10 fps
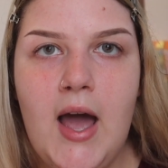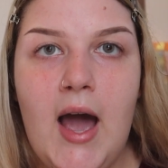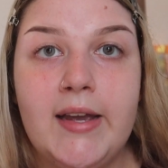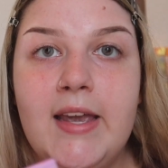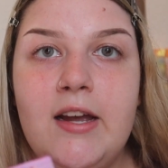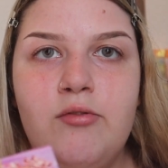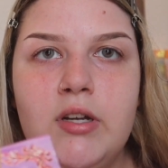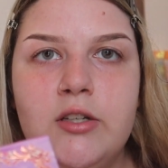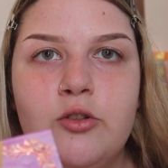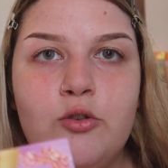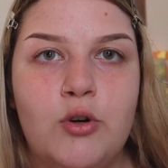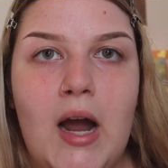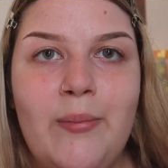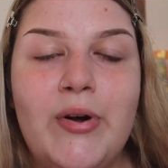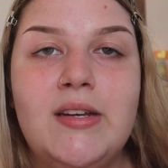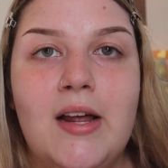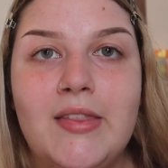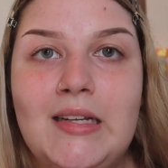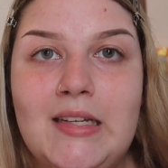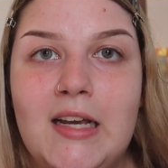I can't really describe what
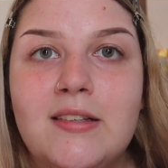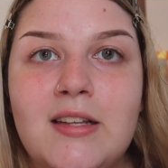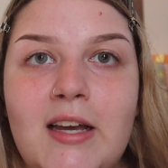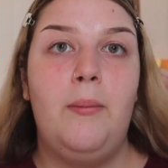nothing tastes like.